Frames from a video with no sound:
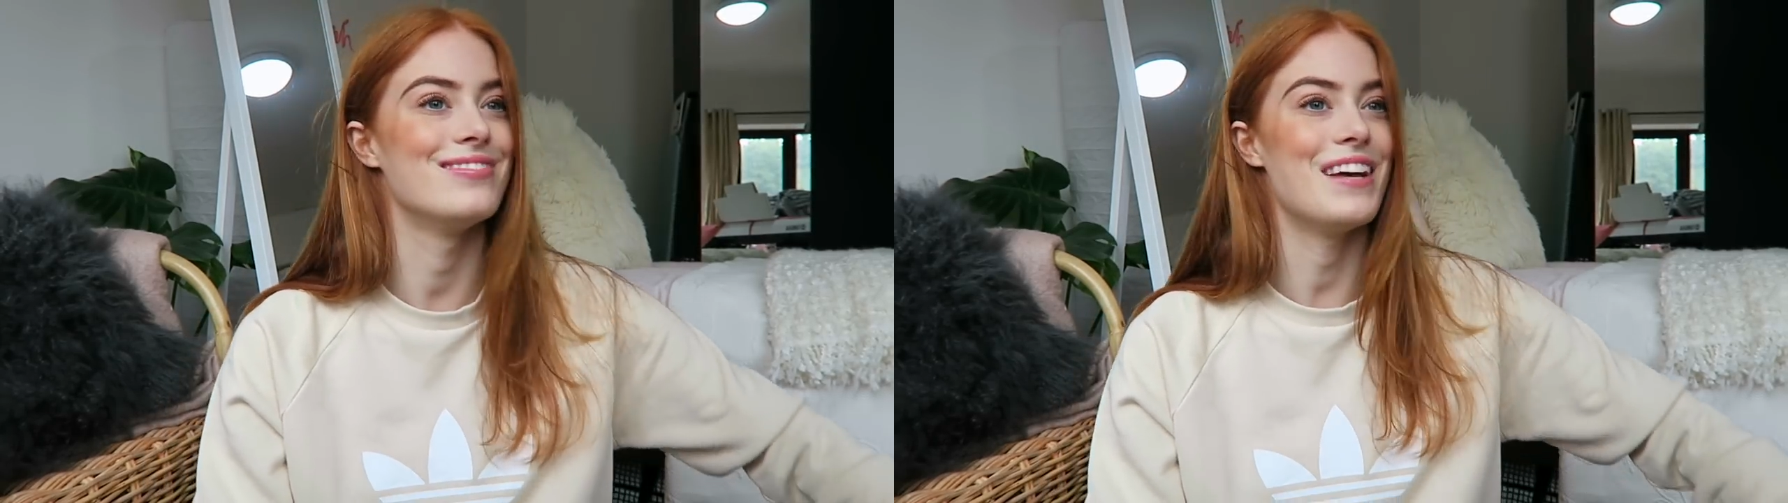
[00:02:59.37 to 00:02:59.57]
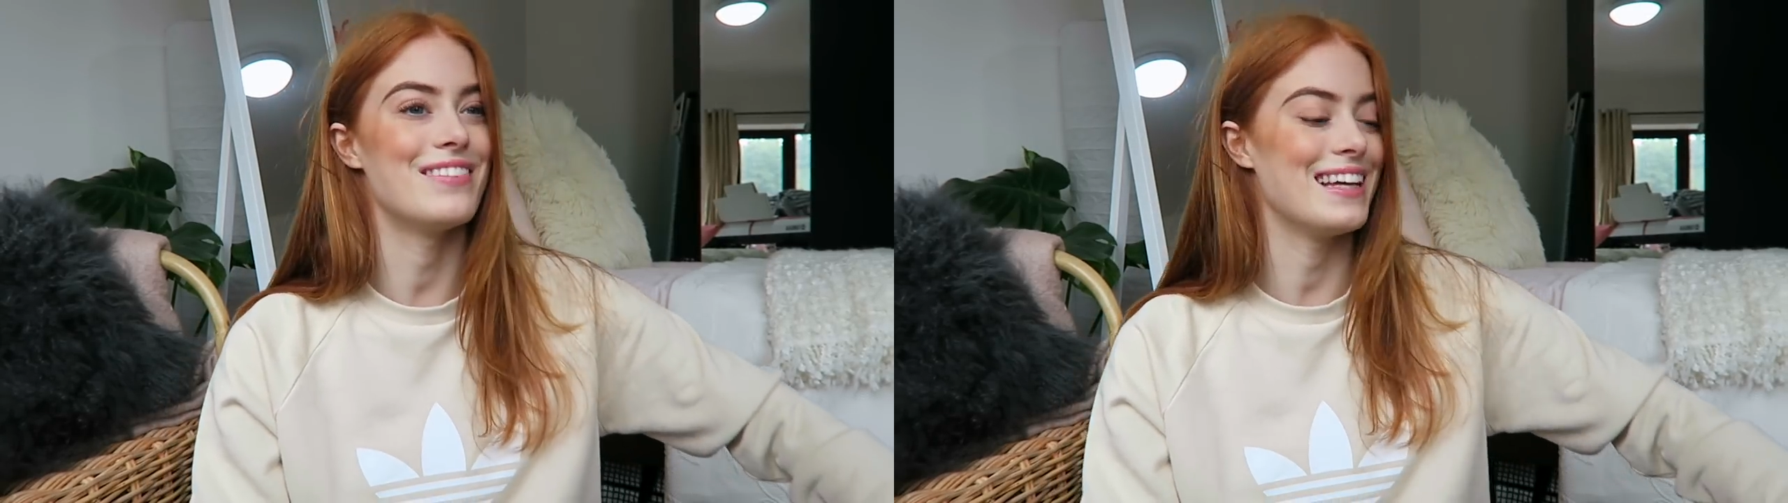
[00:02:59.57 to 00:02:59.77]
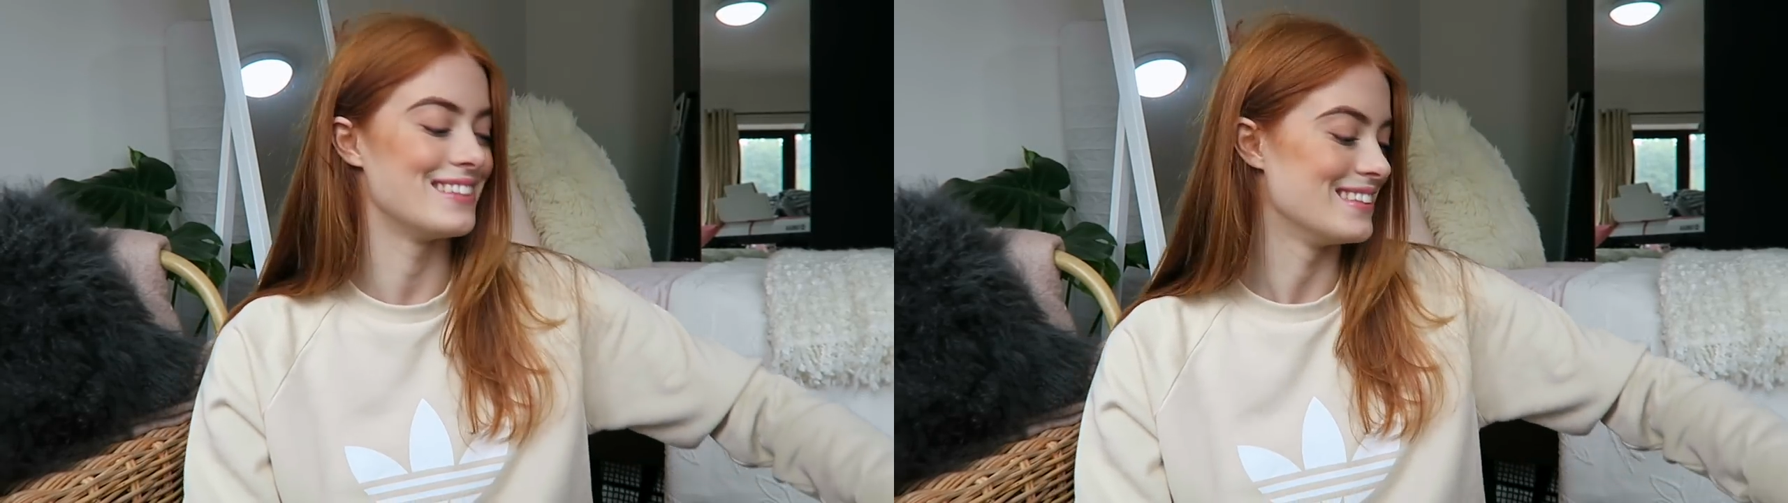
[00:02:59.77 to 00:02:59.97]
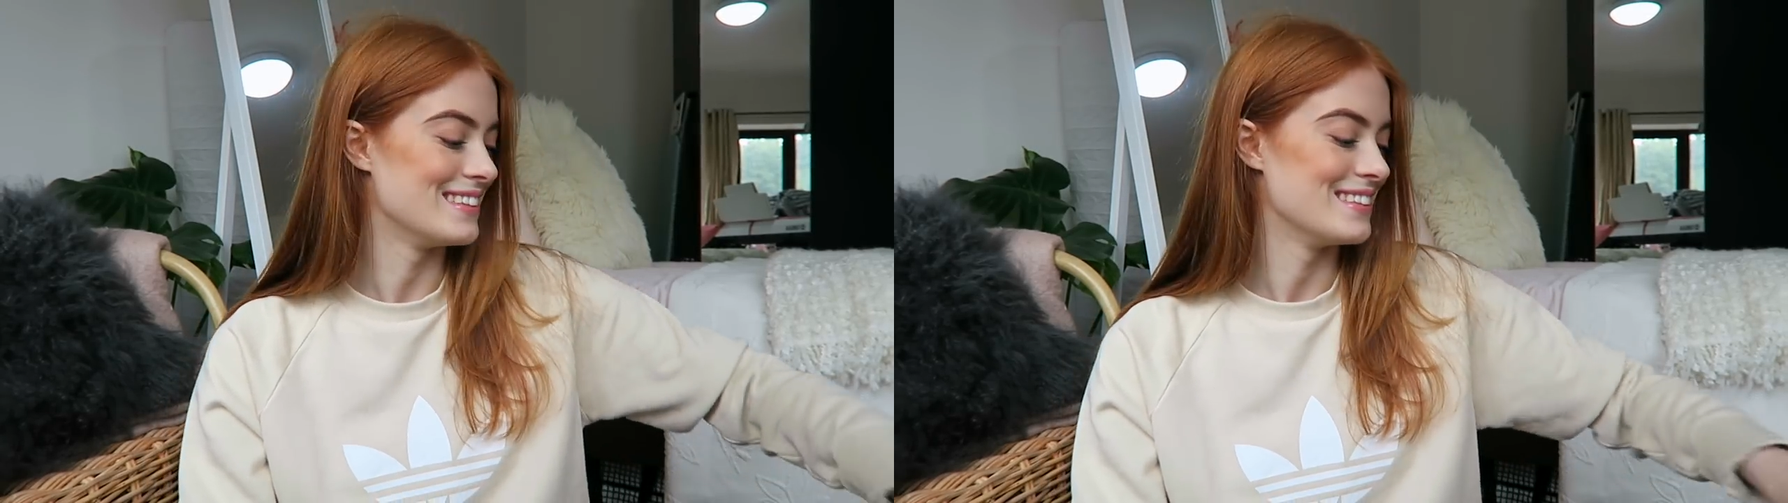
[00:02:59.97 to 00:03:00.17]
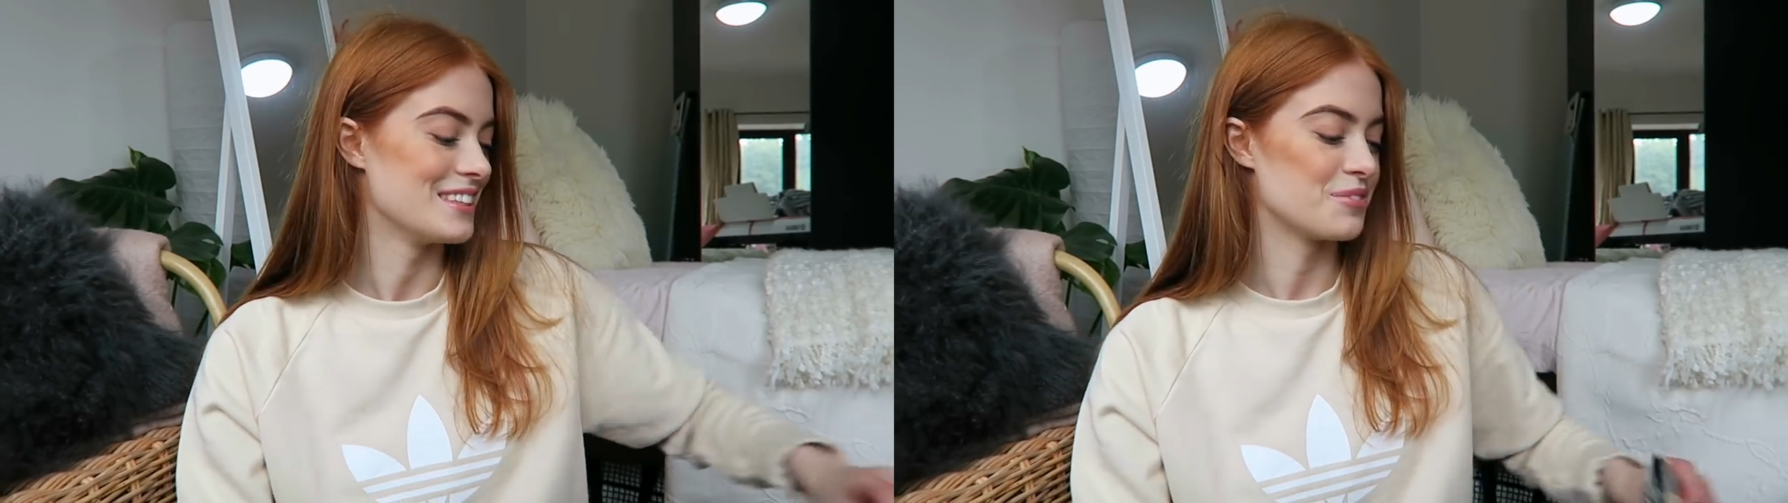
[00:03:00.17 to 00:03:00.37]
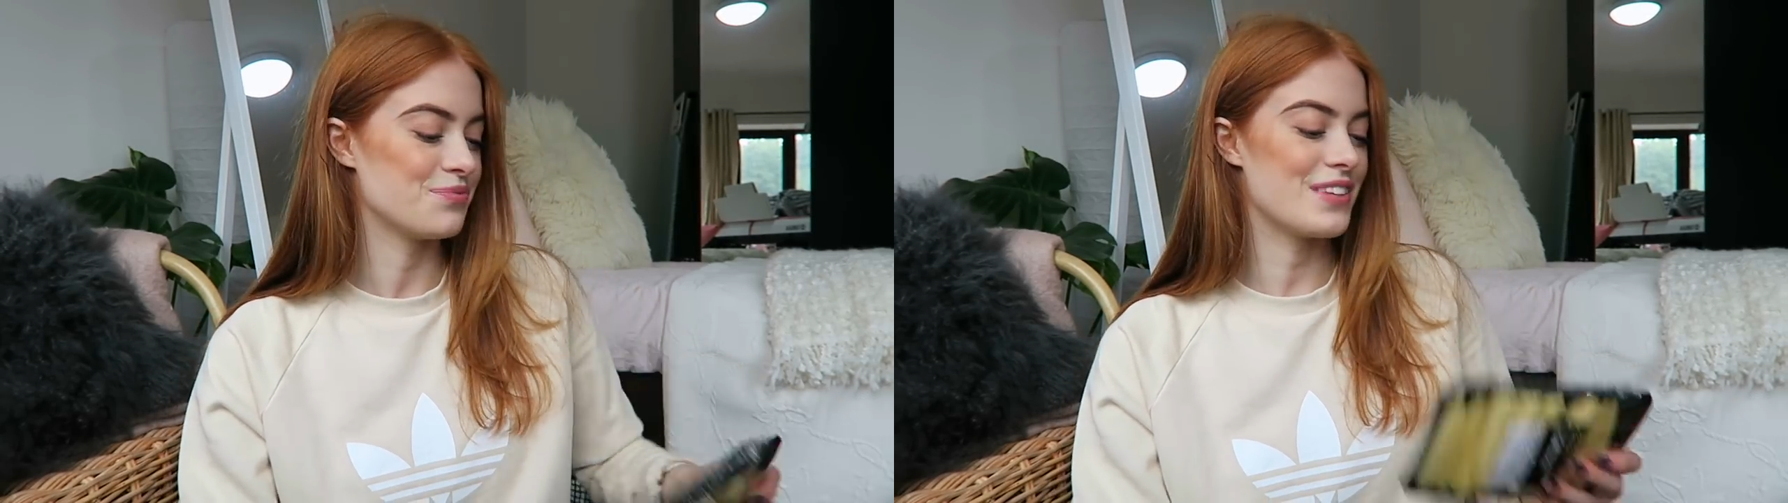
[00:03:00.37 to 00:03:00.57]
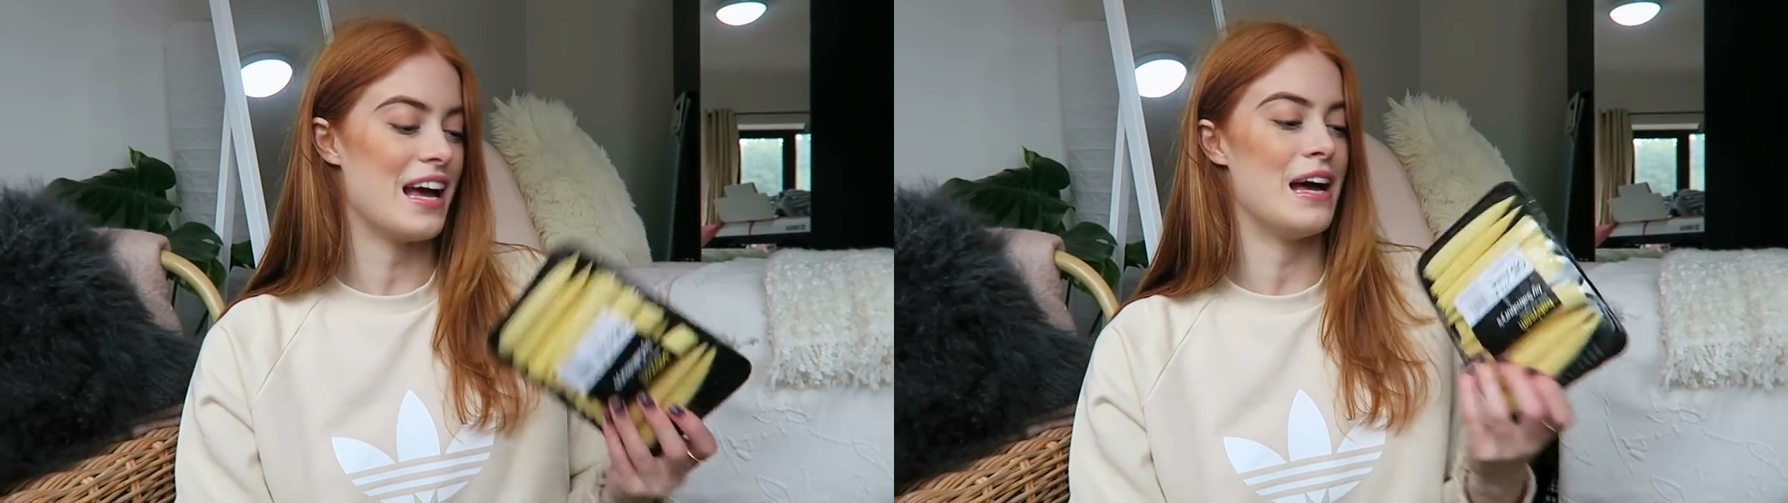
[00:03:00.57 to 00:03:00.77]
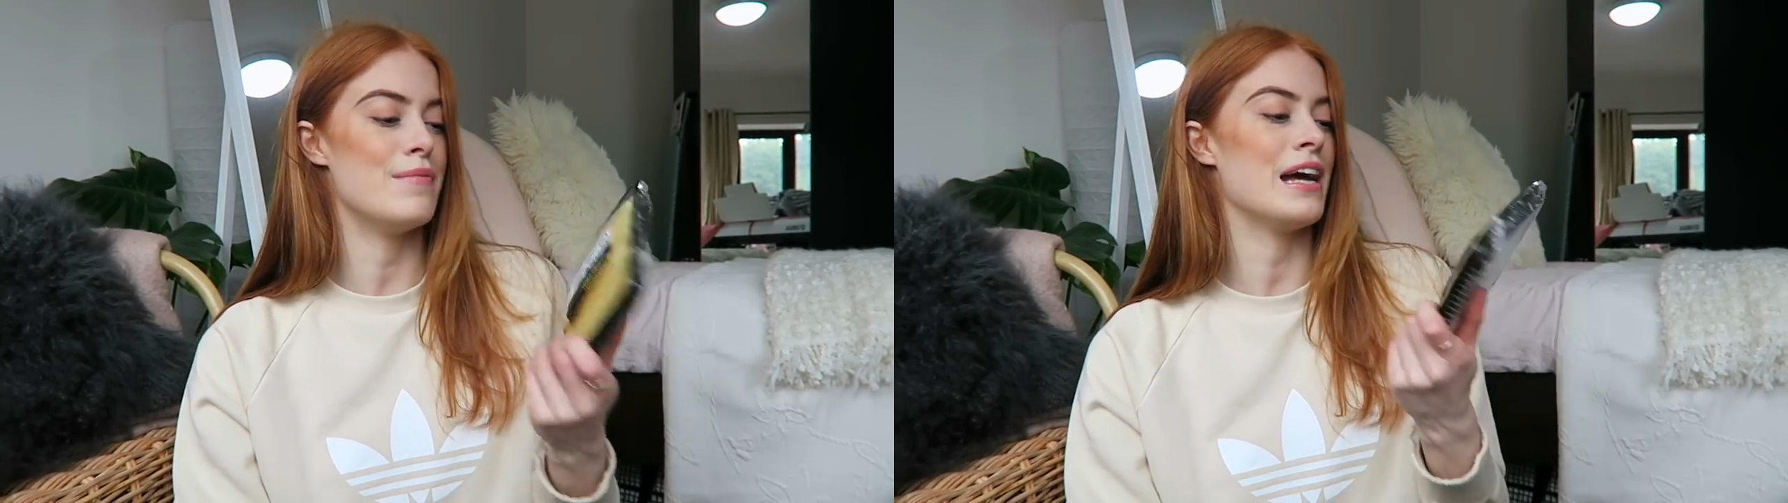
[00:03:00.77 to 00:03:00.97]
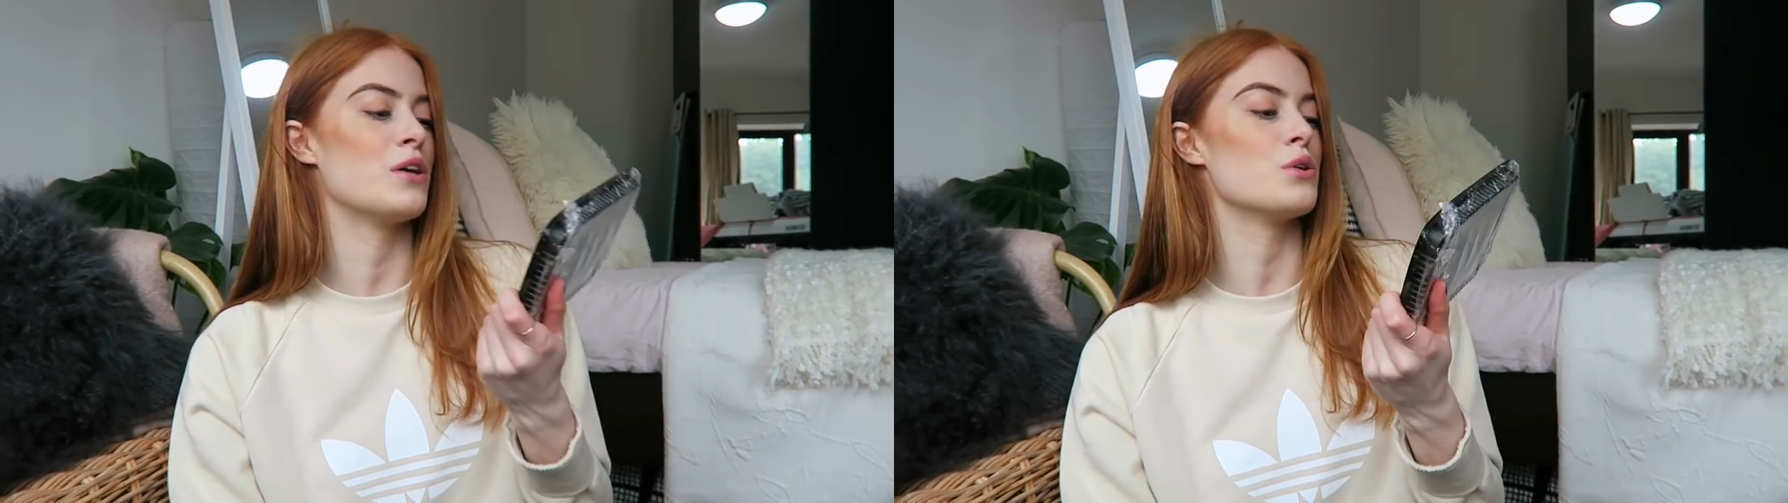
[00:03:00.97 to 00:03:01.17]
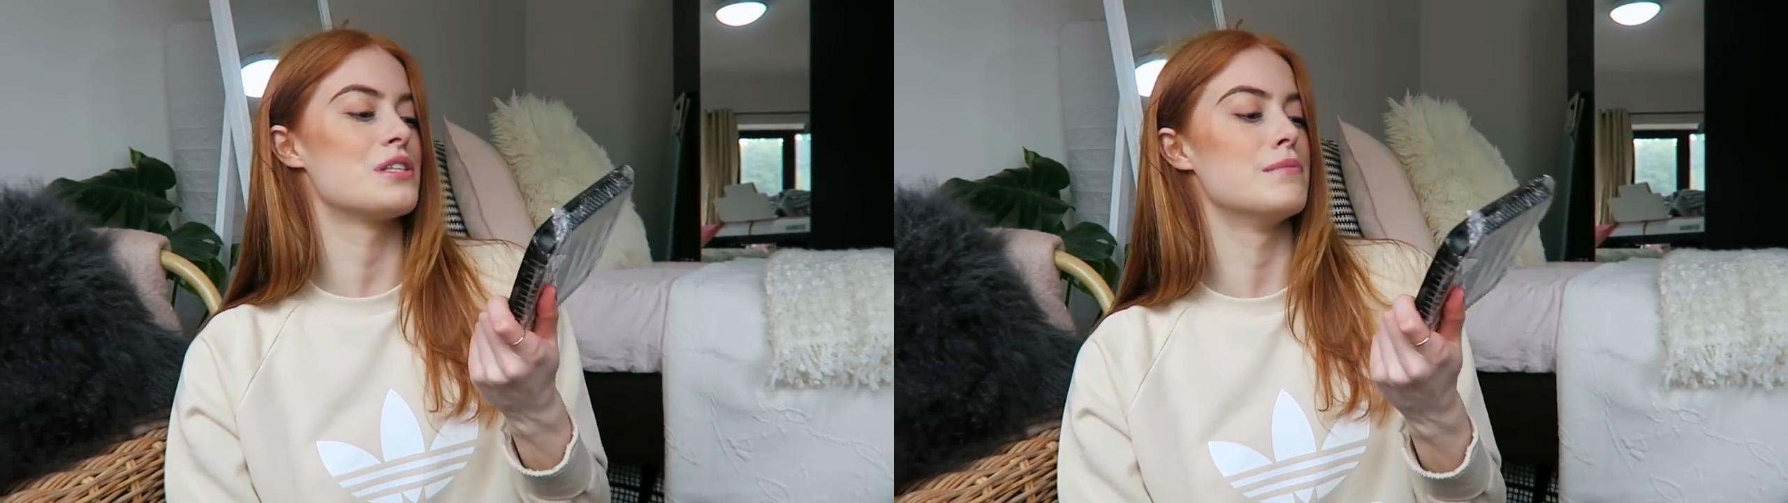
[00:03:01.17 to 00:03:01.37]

lovely. I got